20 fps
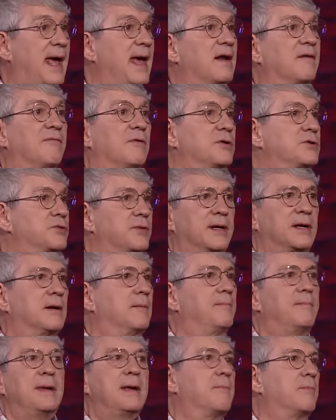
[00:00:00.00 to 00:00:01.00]
anniversary
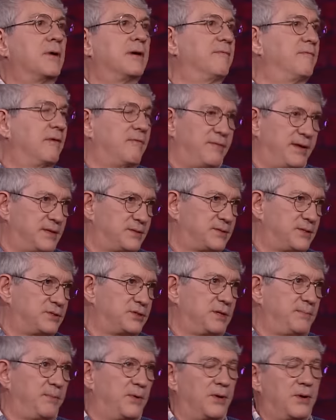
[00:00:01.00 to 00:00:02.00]
commemorative events that
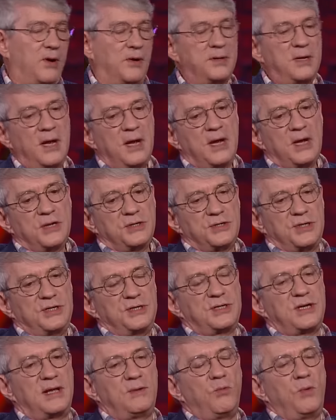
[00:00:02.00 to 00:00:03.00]
she put on, she
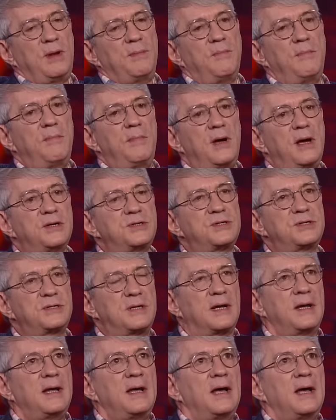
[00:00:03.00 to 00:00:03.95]
said, we must